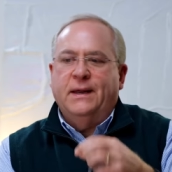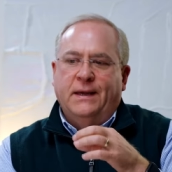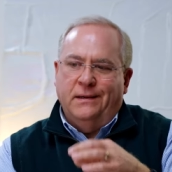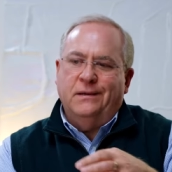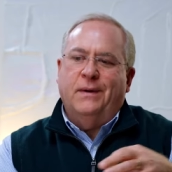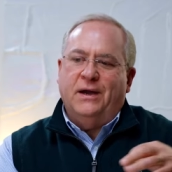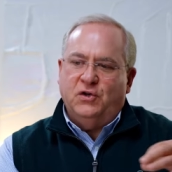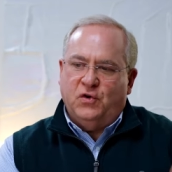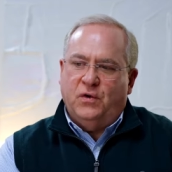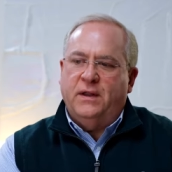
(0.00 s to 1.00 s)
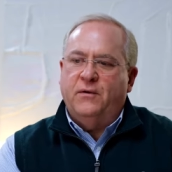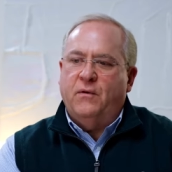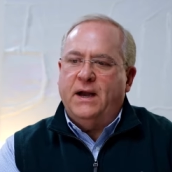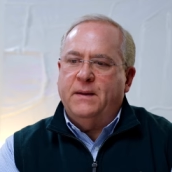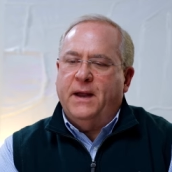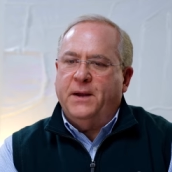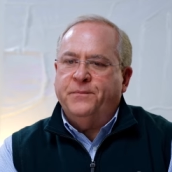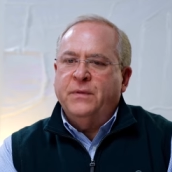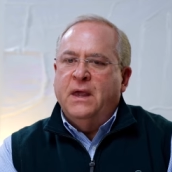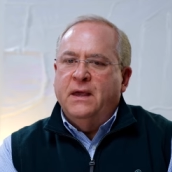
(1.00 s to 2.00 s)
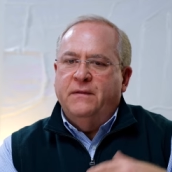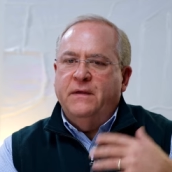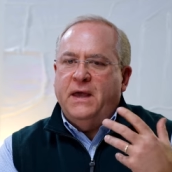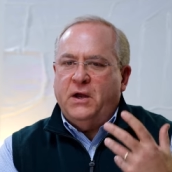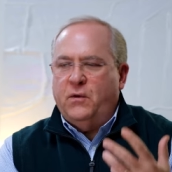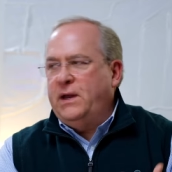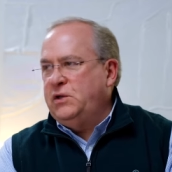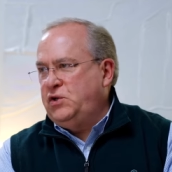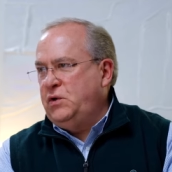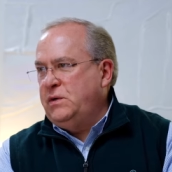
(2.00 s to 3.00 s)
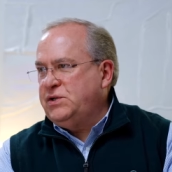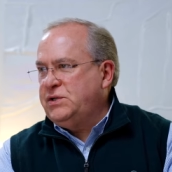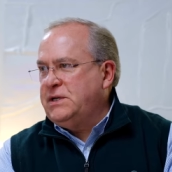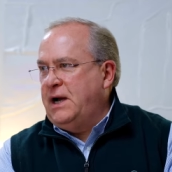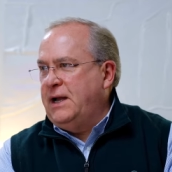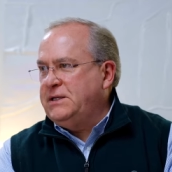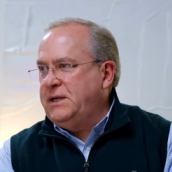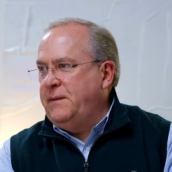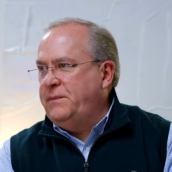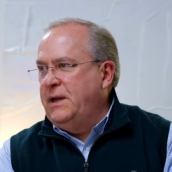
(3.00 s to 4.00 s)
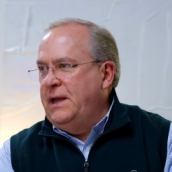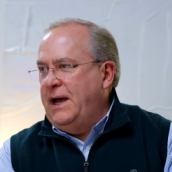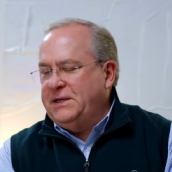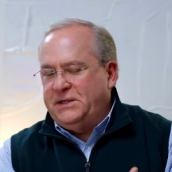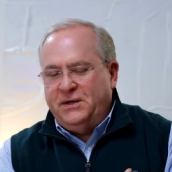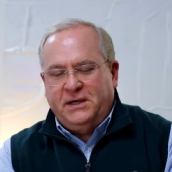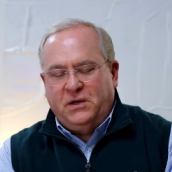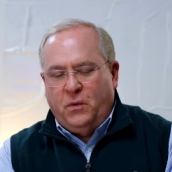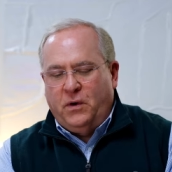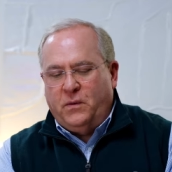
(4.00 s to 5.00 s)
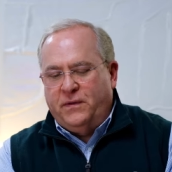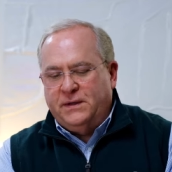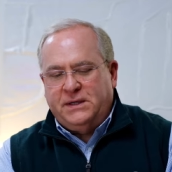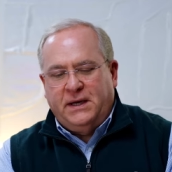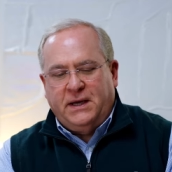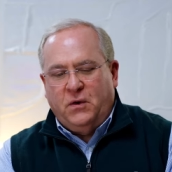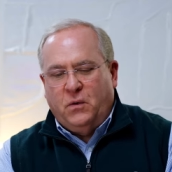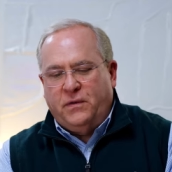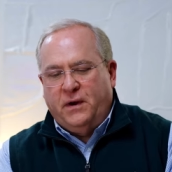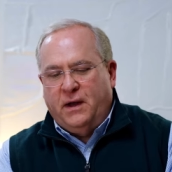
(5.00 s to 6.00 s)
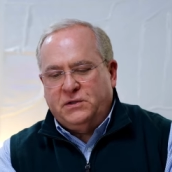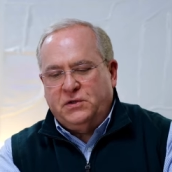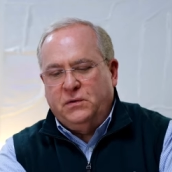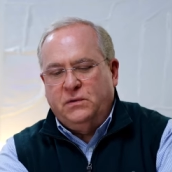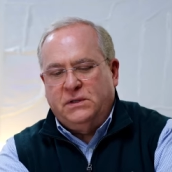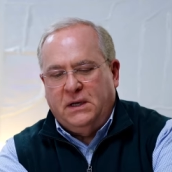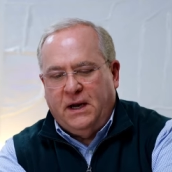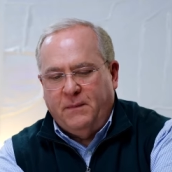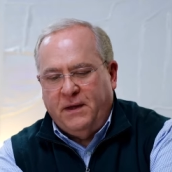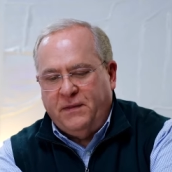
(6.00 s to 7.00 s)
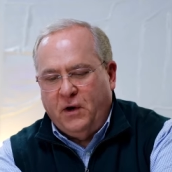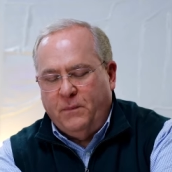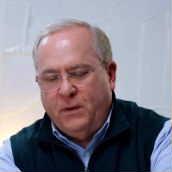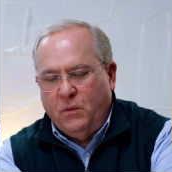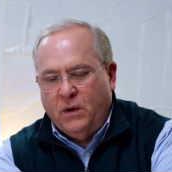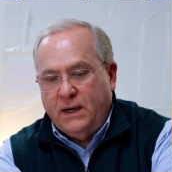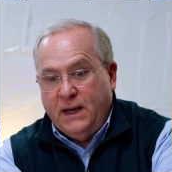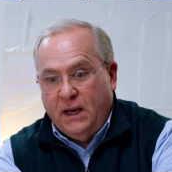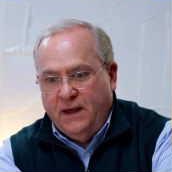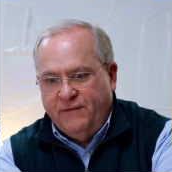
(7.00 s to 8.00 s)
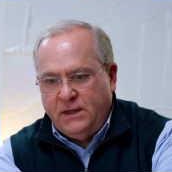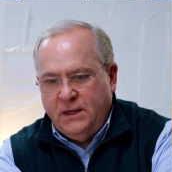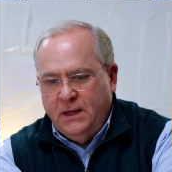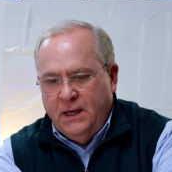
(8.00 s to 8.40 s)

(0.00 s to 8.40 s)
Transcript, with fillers: Again, you might journal and write about it. Then that great Jewish concept, I still get to work with Hasidic and Orthodox Jews in a lot of my therapy work, and I love it.